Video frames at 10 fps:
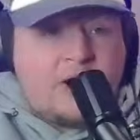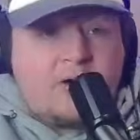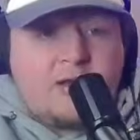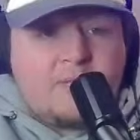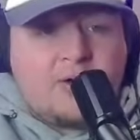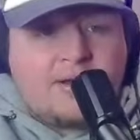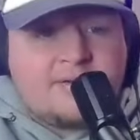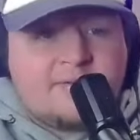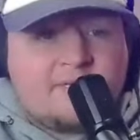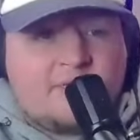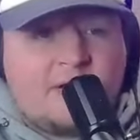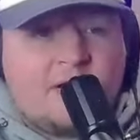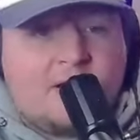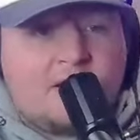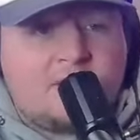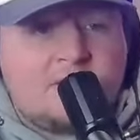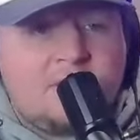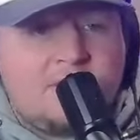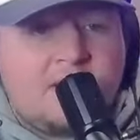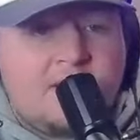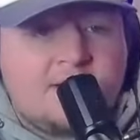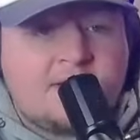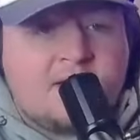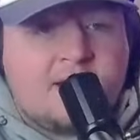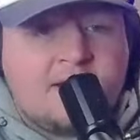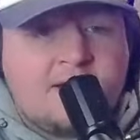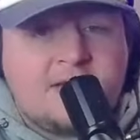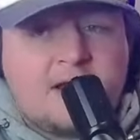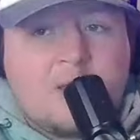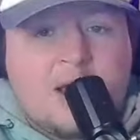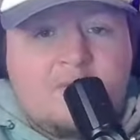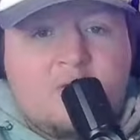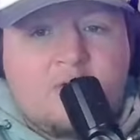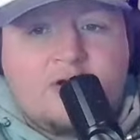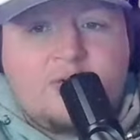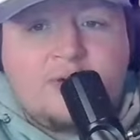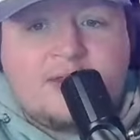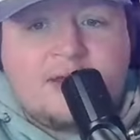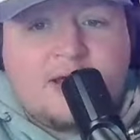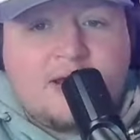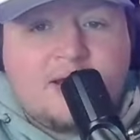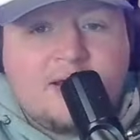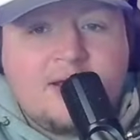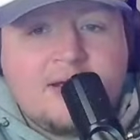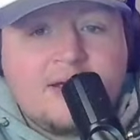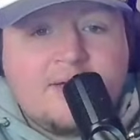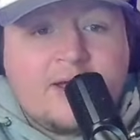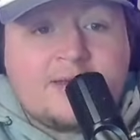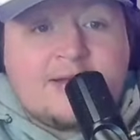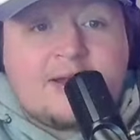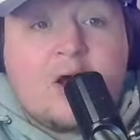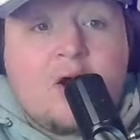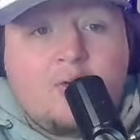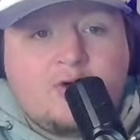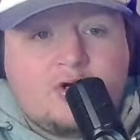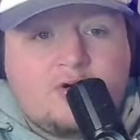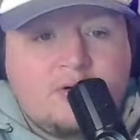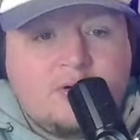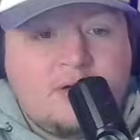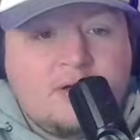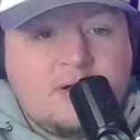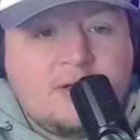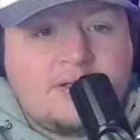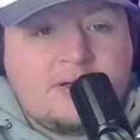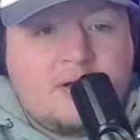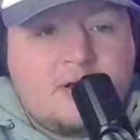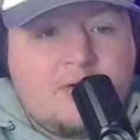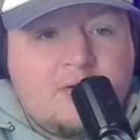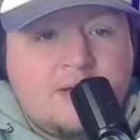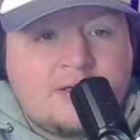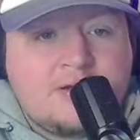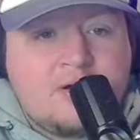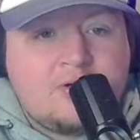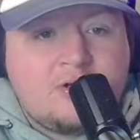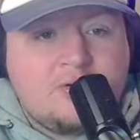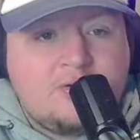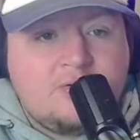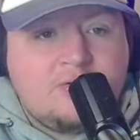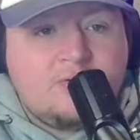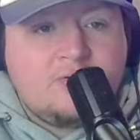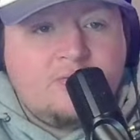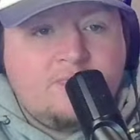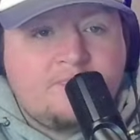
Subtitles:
fairly impressive, to be honest. Like, he's done a lot more than you would think as a coach. So let's go to,